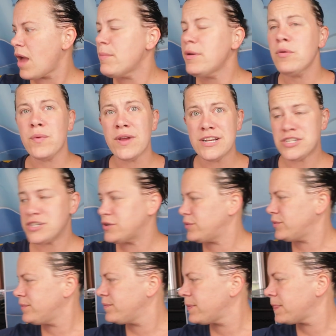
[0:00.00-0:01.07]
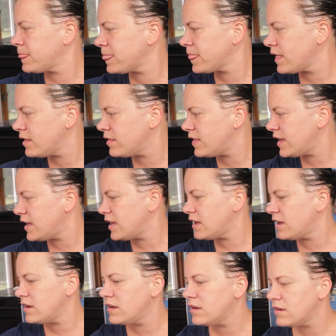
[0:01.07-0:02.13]
I'm gonna read you
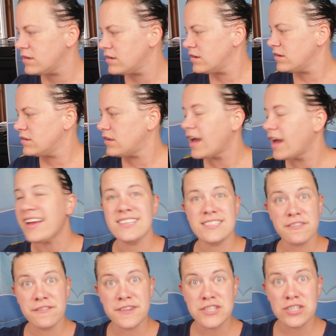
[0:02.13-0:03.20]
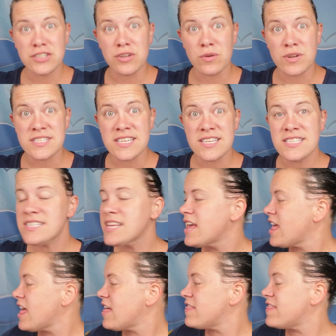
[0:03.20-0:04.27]
the, I guess, official notices
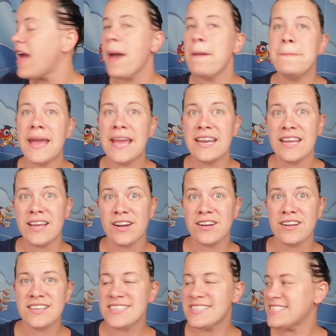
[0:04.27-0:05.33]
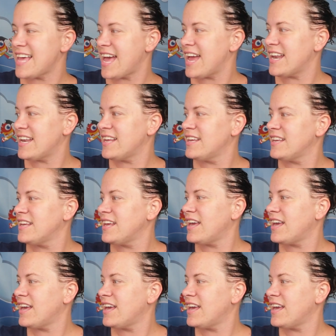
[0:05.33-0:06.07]
that Payoneer said